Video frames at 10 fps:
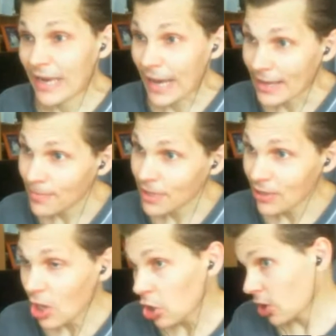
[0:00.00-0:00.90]
name,
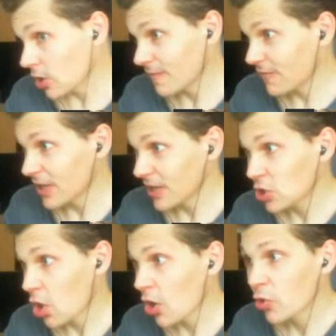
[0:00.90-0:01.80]

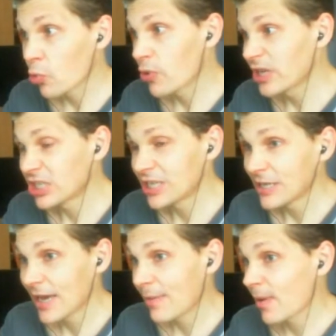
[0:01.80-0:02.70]
Conflict on
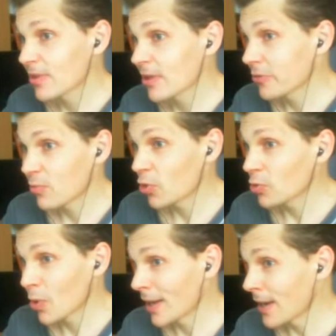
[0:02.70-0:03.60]
Rishi, Game Update
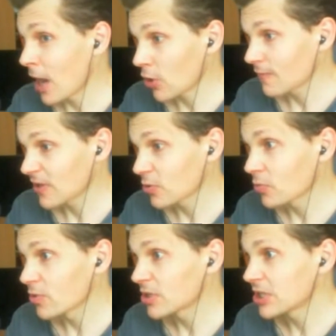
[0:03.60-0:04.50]
3.1, Conflict
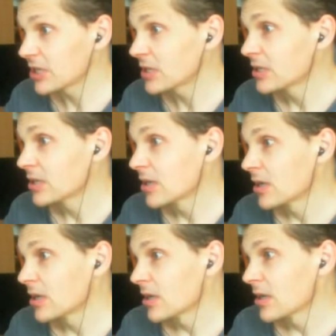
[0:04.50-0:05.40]
on Rishi.
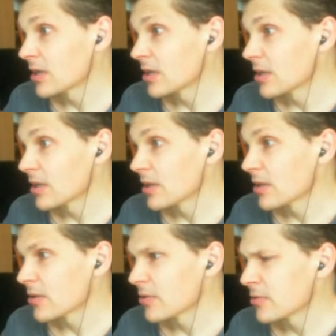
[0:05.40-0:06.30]

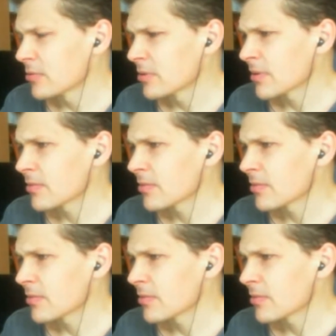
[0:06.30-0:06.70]
Though